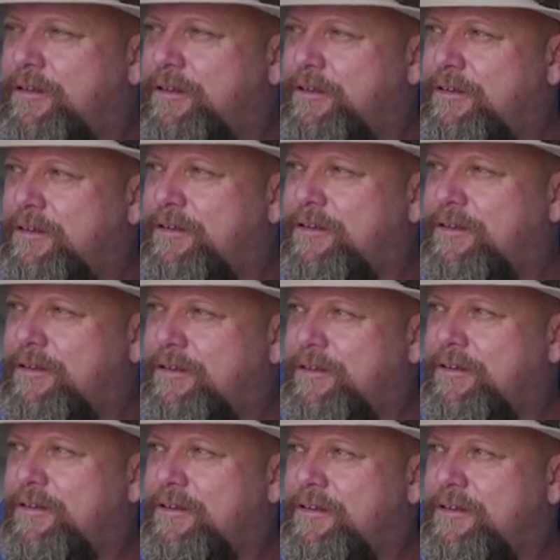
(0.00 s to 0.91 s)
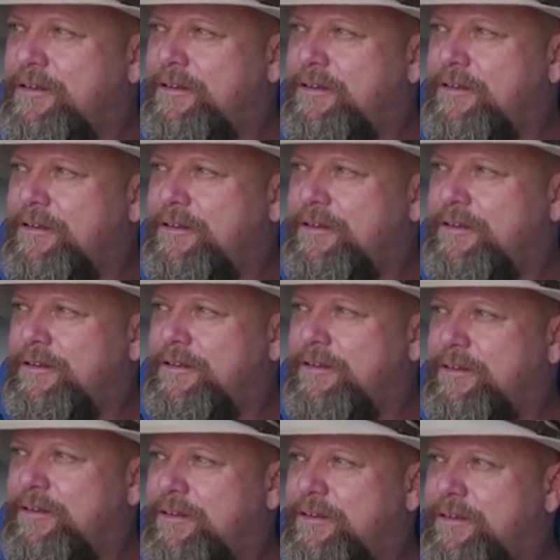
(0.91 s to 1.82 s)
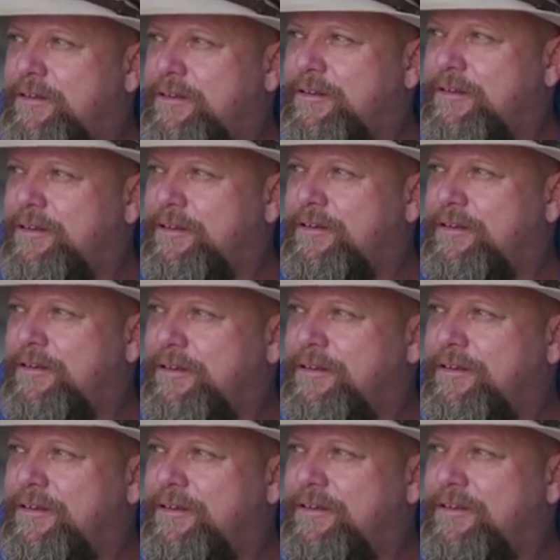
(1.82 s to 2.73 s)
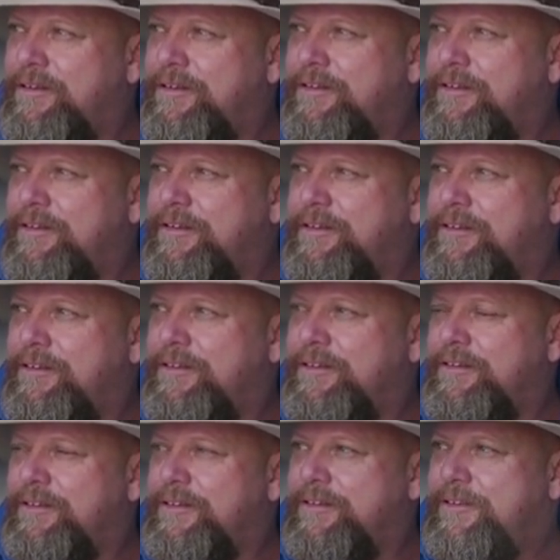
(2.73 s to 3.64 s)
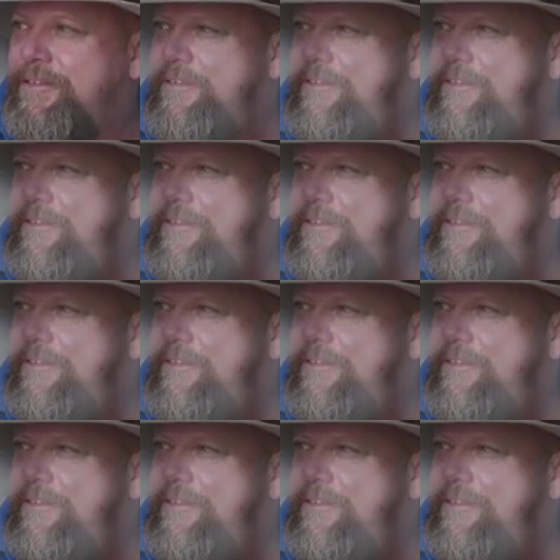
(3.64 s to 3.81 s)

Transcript: (silent)